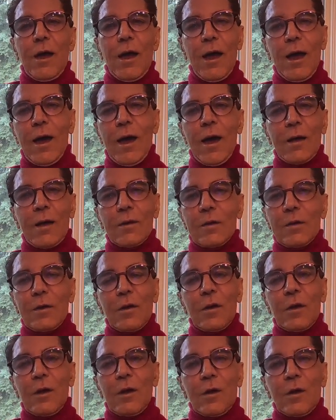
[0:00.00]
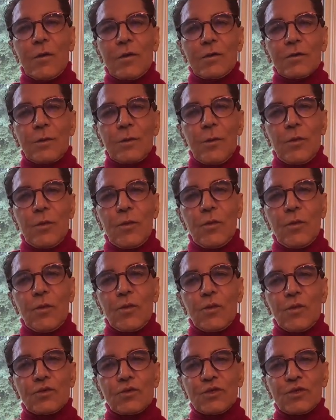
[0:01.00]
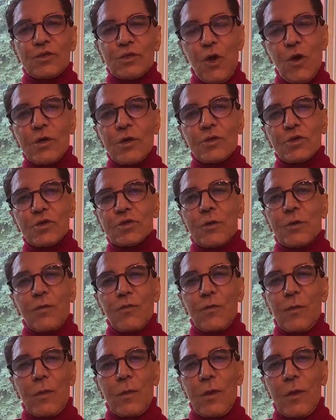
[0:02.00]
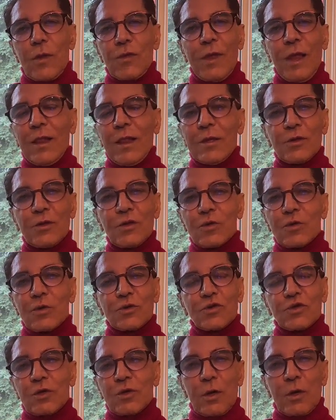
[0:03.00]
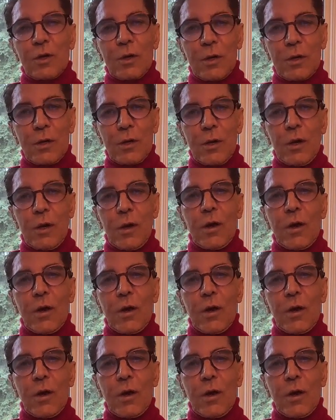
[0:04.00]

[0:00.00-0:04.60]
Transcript: and search the literature,